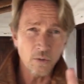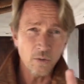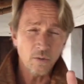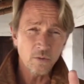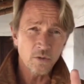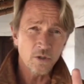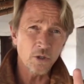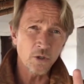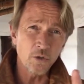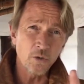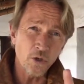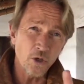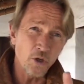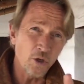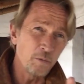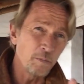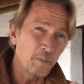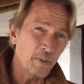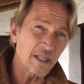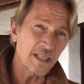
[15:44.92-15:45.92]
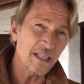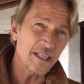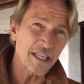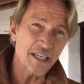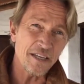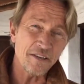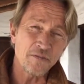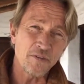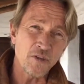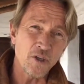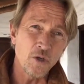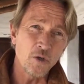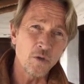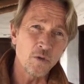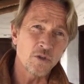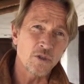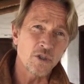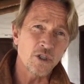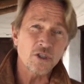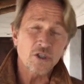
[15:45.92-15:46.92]
Do you believe you
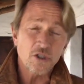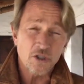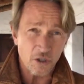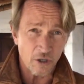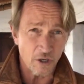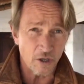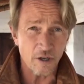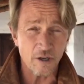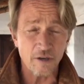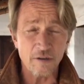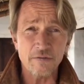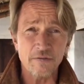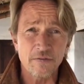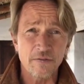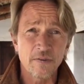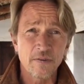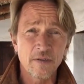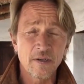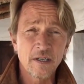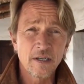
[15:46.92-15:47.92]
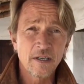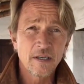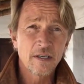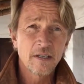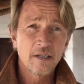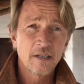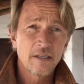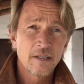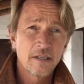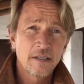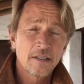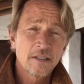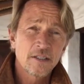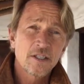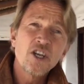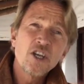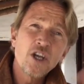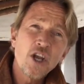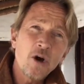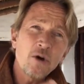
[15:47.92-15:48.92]
deserve to
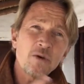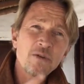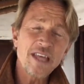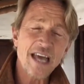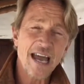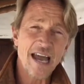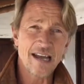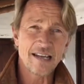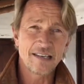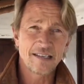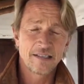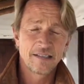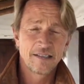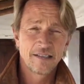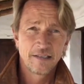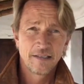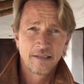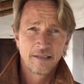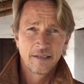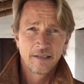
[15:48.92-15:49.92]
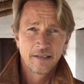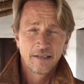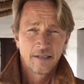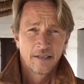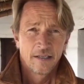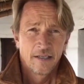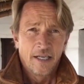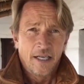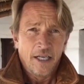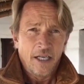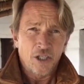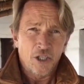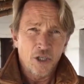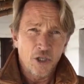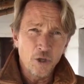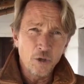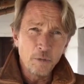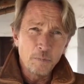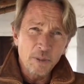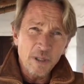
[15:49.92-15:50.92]
know that? Do
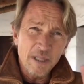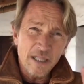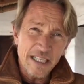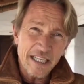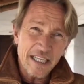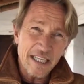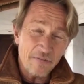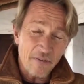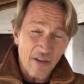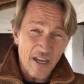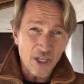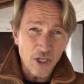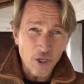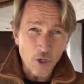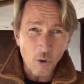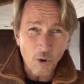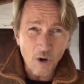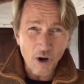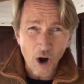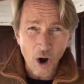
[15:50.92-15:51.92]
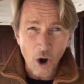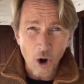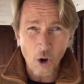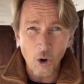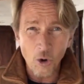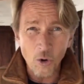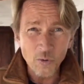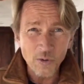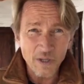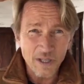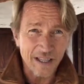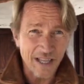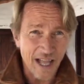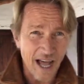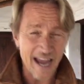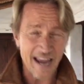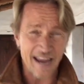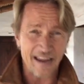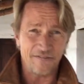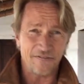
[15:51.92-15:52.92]
you believe in your own
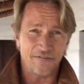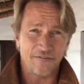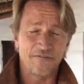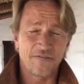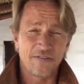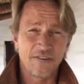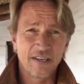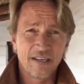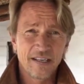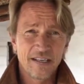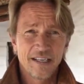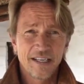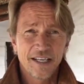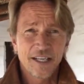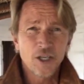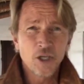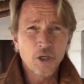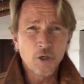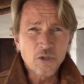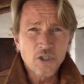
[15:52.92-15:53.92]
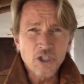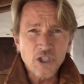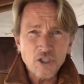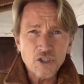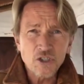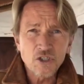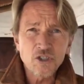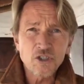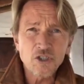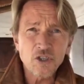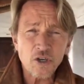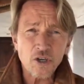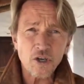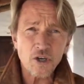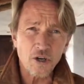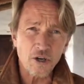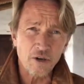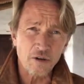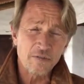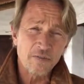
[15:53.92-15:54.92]
life you
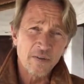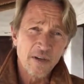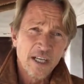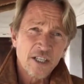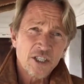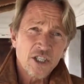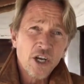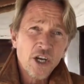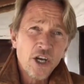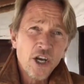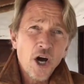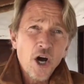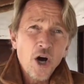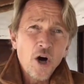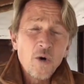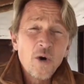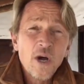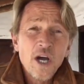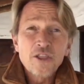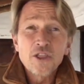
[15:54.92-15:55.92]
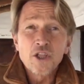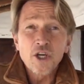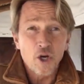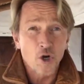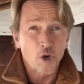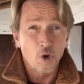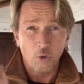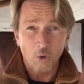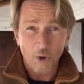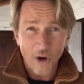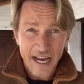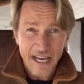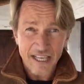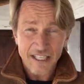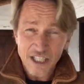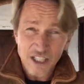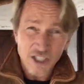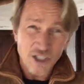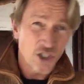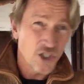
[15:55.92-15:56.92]
deserve to know the great
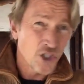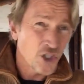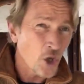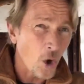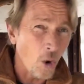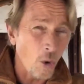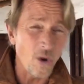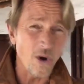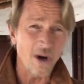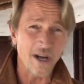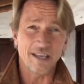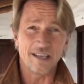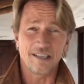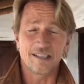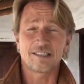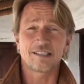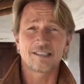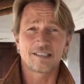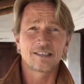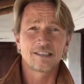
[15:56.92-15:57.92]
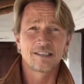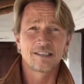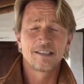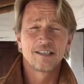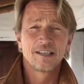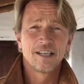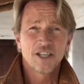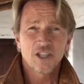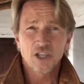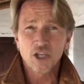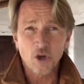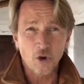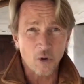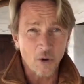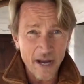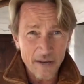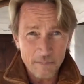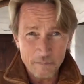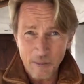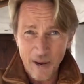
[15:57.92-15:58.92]
joys, the
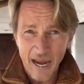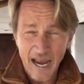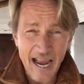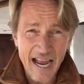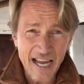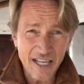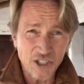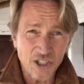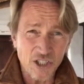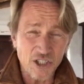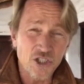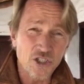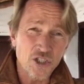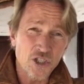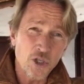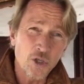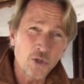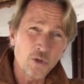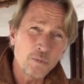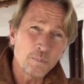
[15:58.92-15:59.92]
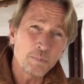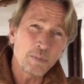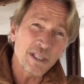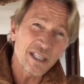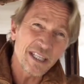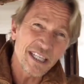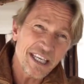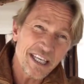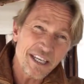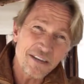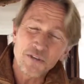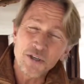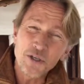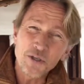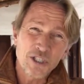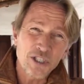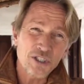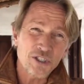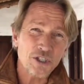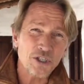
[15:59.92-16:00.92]
great passions? Do you believe you
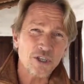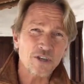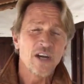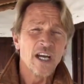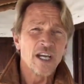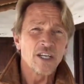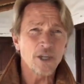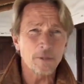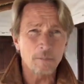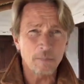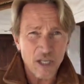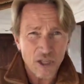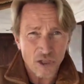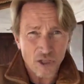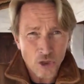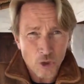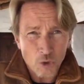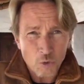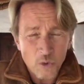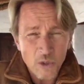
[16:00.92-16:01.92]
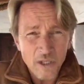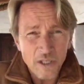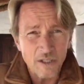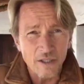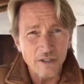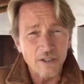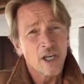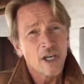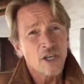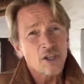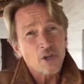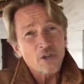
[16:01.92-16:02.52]
deserve to be thrilled so